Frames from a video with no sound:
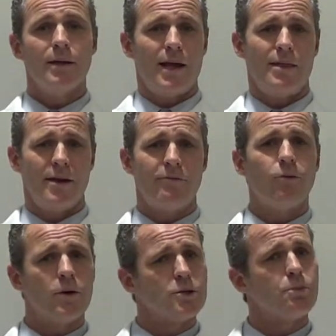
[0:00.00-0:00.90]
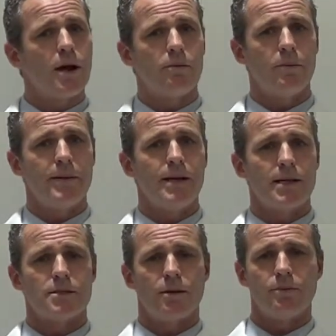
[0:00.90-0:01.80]
and therefore is probably
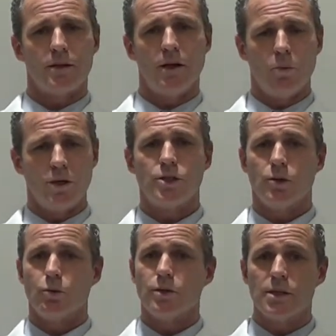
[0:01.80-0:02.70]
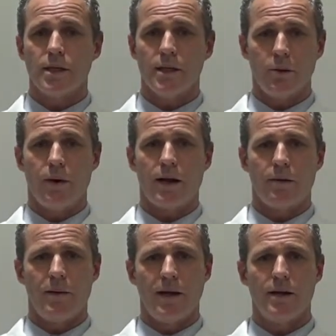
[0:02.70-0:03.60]
not something that we should routinely
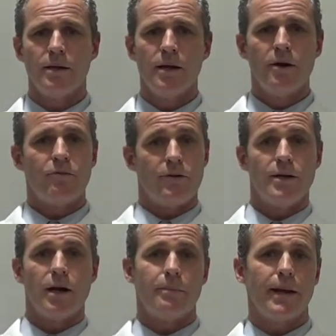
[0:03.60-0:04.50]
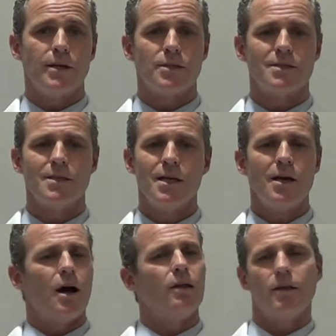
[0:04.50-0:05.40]
recommend for young patients
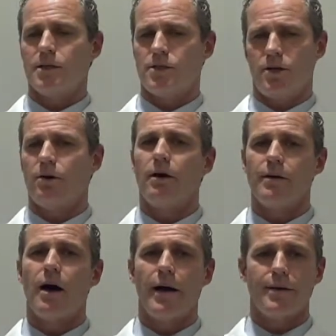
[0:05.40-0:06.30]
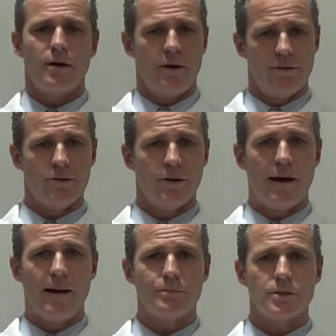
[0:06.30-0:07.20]
unless there are not other good
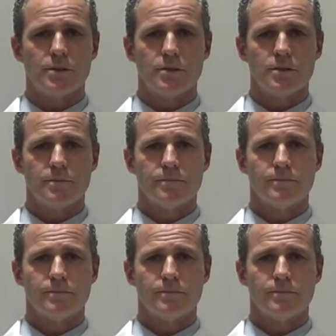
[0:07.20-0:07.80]
options.